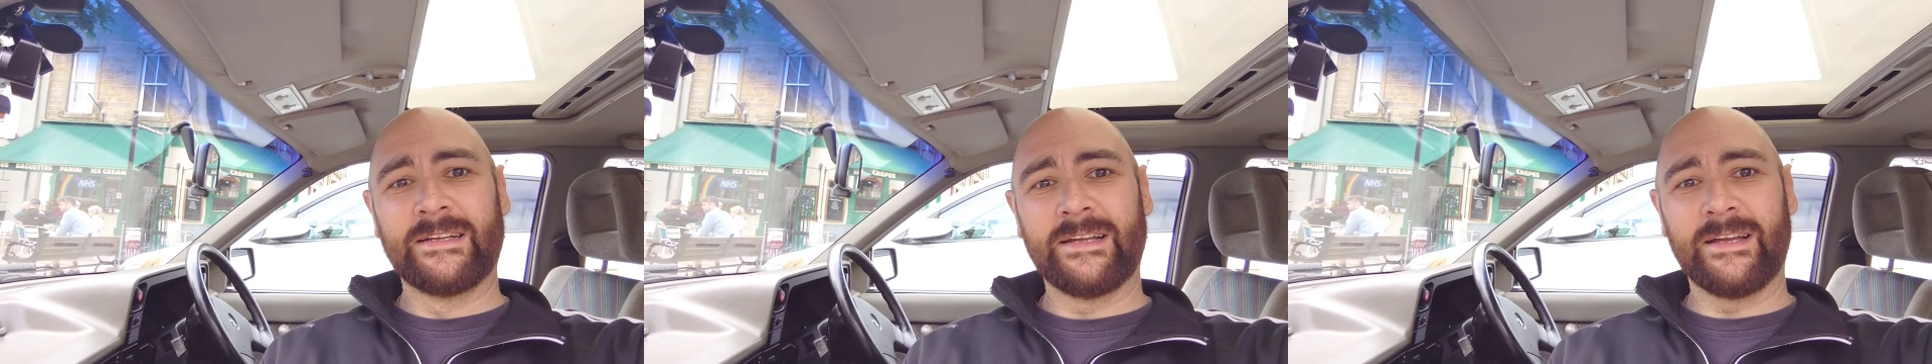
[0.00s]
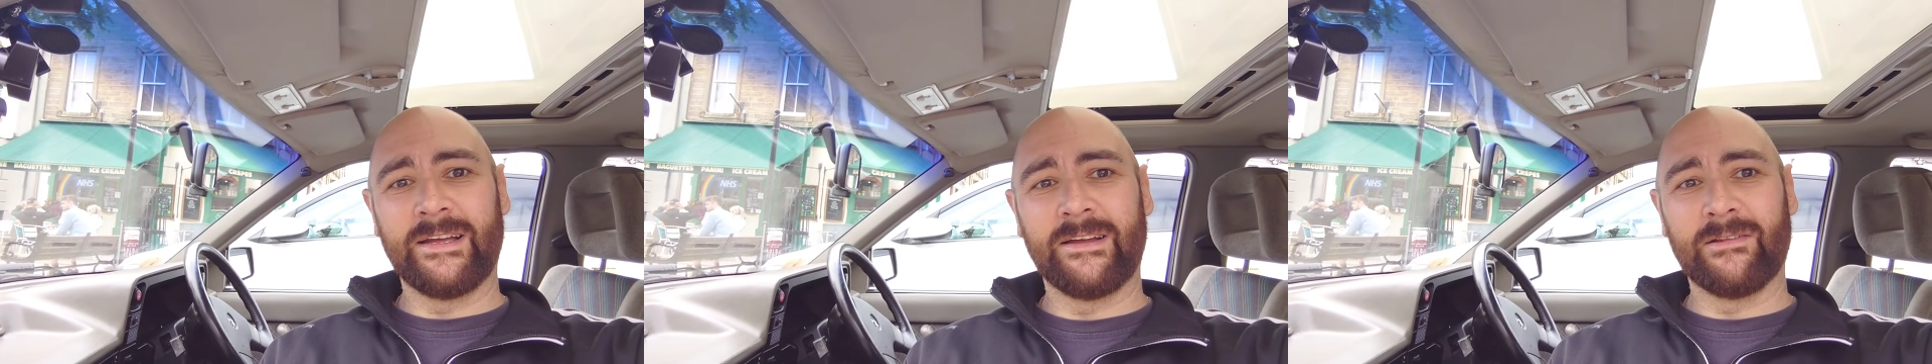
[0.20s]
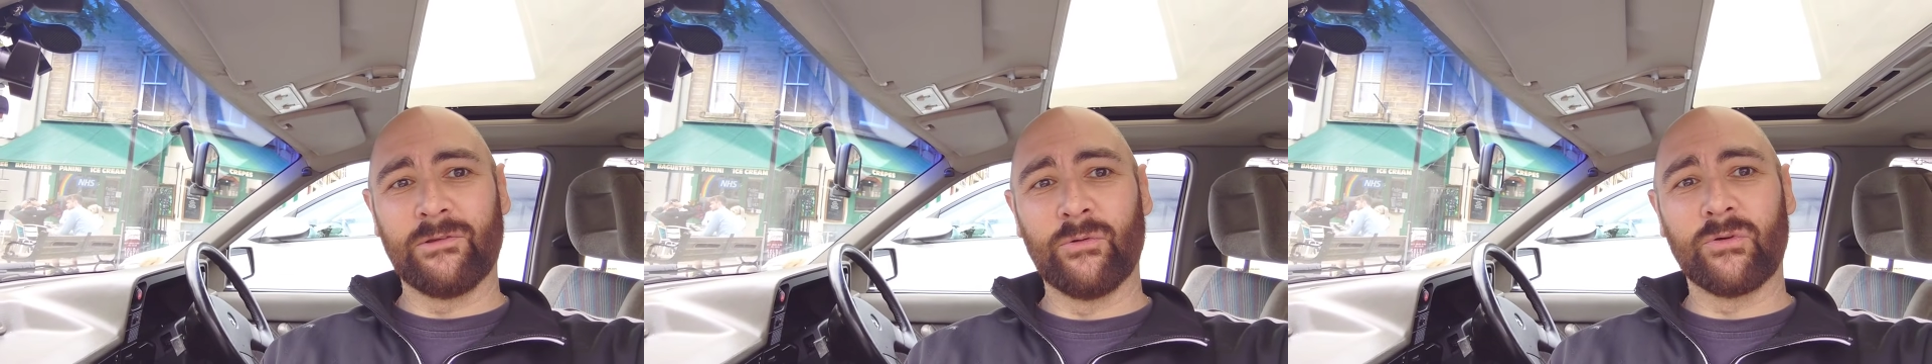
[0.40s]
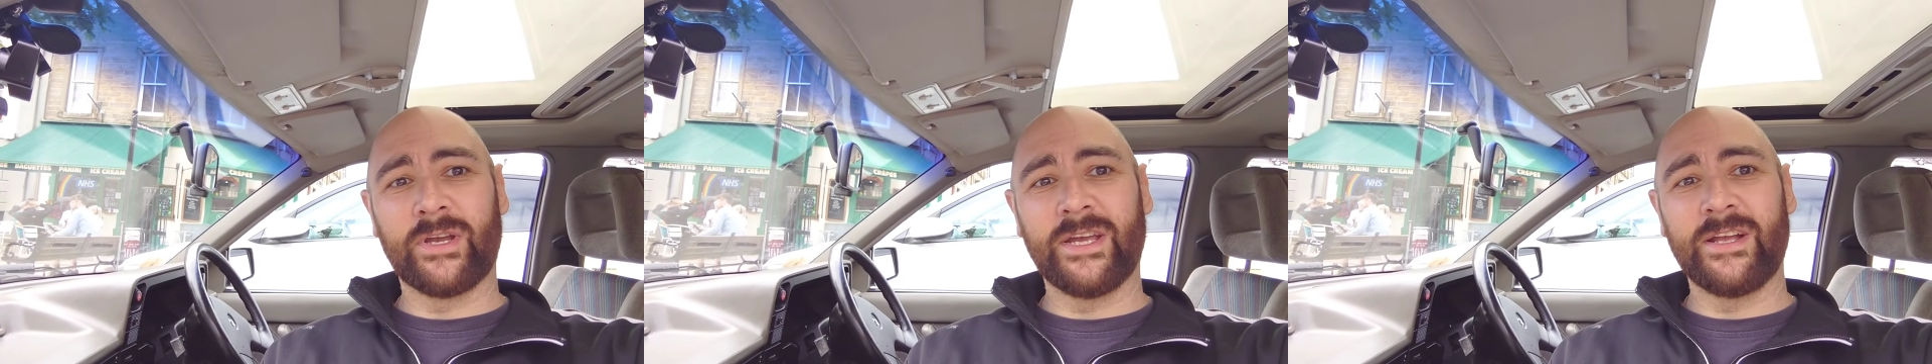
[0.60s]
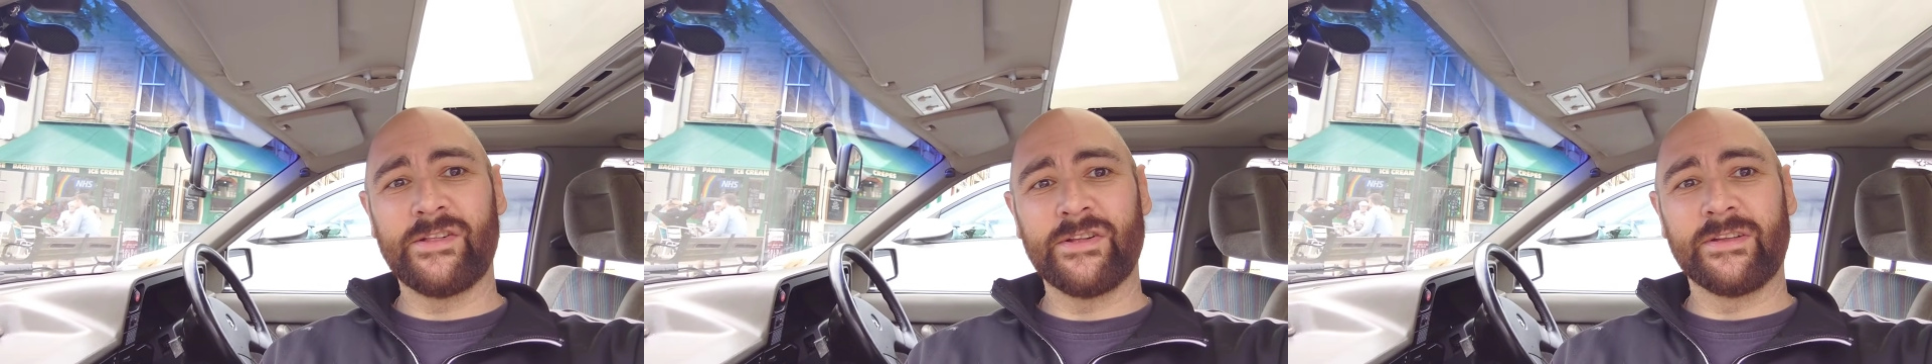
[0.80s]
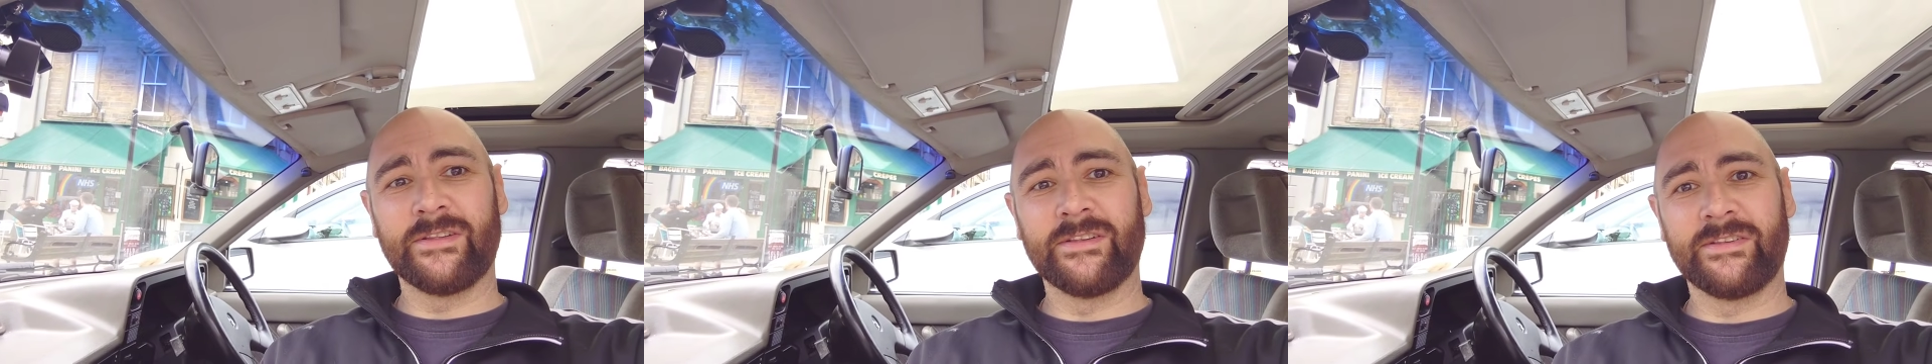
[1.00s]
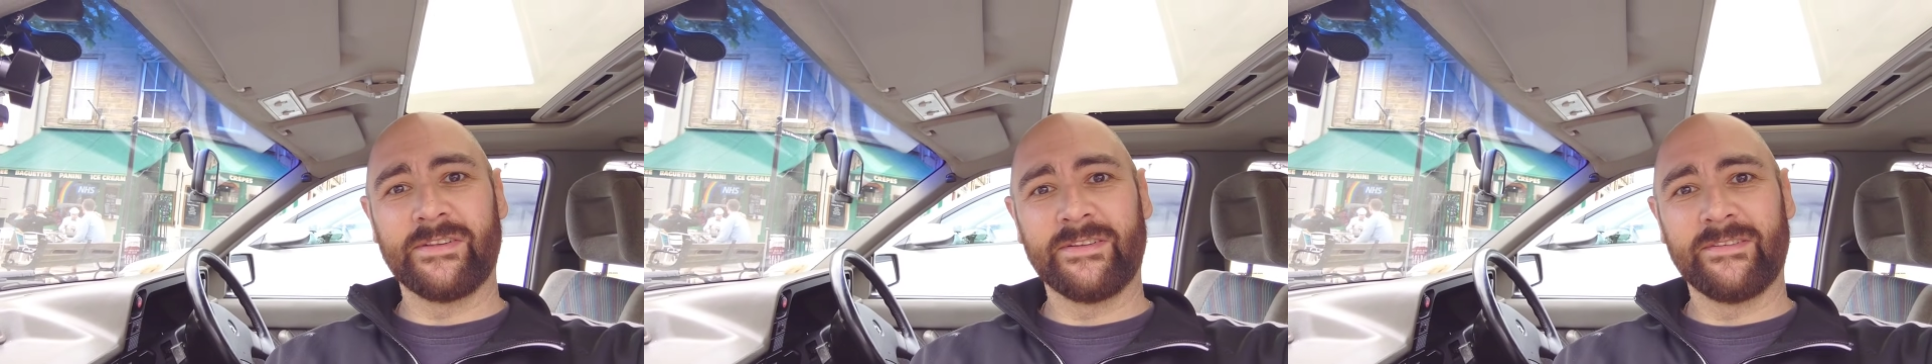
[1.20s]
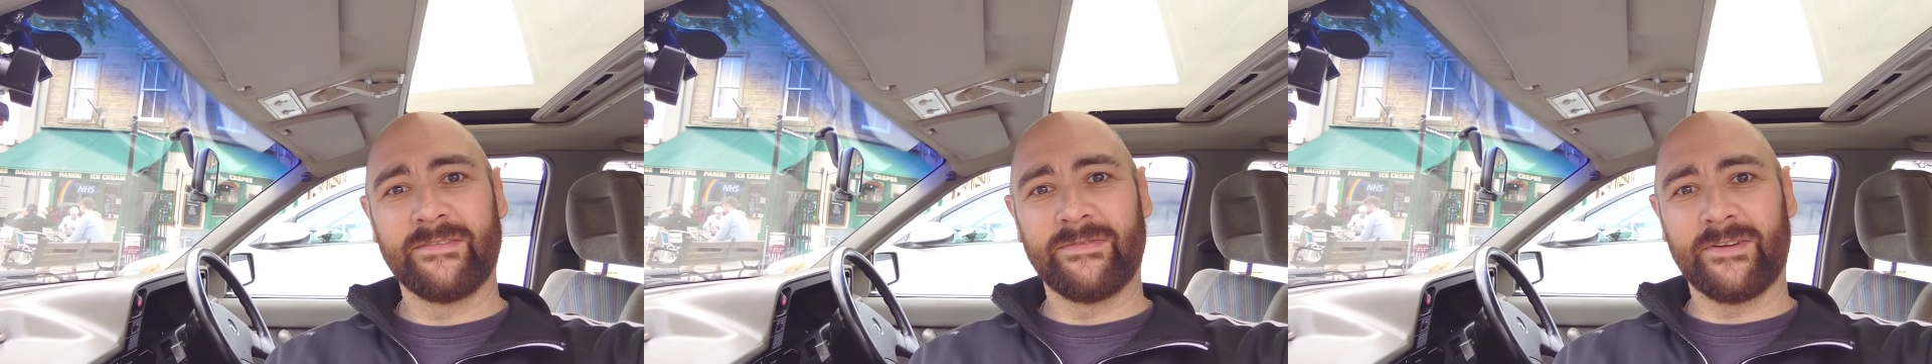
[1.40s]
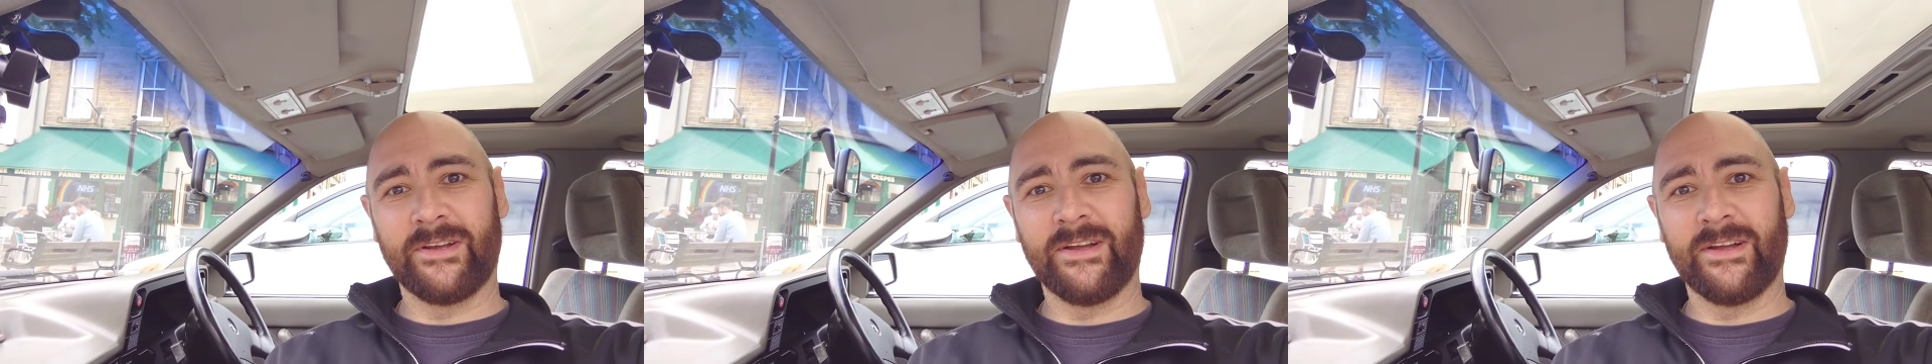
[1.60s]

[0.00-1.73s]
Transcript: uh, locations for